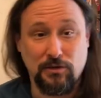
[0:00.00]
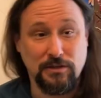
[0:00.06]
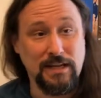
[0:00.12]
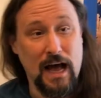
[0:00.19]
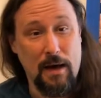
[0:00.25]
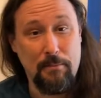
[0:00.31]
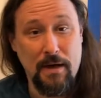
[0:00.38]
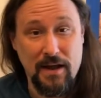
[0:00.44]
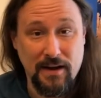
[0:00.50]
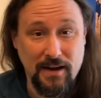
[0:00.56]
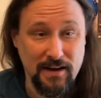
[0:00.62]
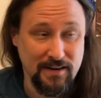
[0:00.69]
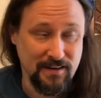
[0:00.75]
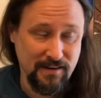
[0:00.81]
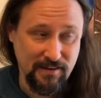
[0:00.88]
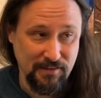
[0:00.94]
dot
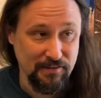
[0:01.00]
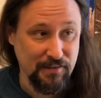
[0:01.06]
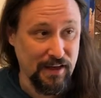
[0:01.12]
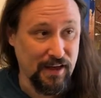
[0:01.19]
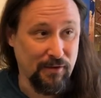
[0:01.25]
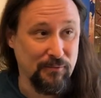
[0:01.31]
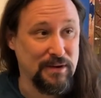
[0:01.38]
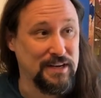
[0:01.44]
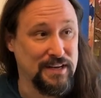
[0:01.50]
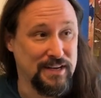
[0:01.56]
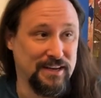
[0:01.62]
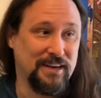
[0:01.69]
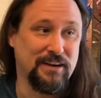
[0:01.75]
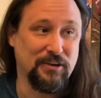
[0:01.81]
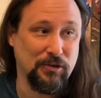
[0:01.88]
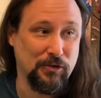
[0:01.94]
painting that we did
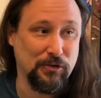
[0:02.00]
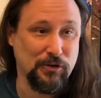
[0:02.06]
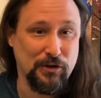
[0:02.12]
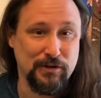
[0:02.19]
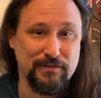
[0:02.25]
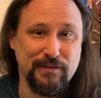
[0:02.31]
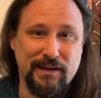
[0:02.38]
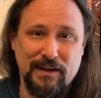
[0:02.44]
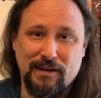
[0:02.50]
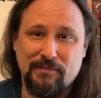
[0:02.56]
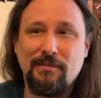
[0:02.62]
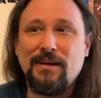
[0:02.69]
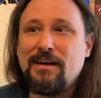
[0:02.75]
in our earlier FAM.